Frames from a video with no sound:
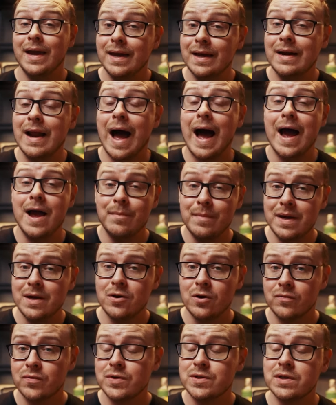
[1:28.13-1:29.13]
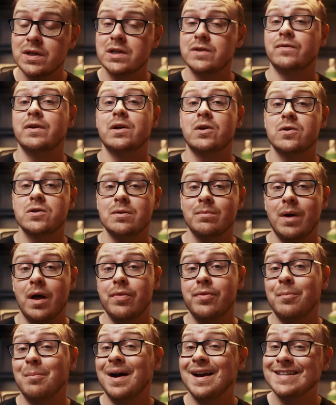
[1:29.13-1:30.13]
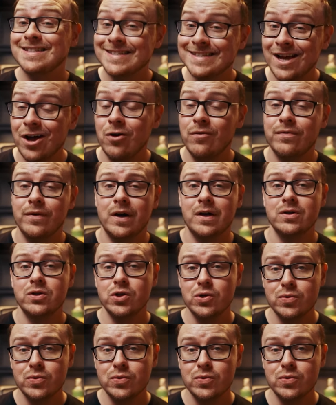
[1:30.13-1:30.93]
and I make over six figures a month myself on